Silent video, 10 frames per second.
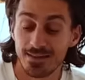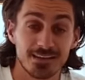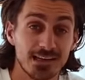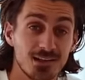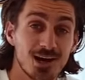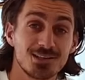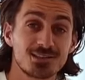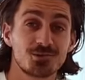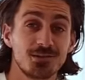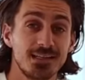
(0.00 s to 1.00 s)
And the last
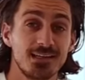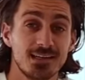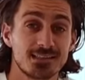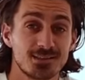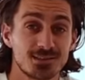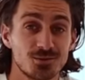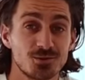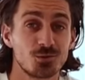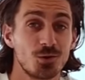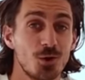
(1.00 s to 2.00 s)
screen lets us
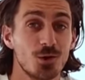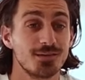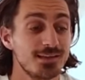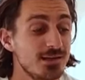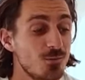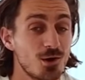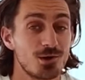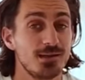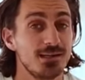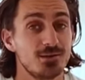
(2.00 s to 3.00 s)
control the
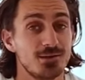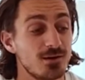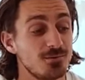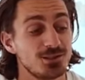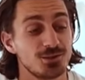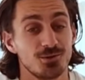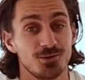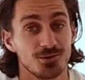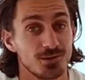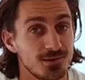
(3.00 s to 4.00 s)
water heater that we showed
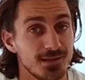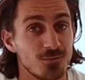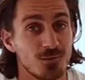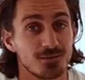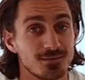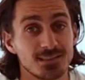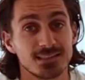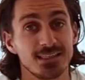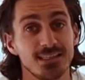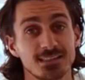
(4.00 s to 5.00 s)
you underneath one of the
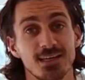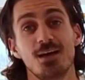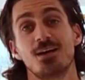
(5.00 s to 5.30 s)
seats.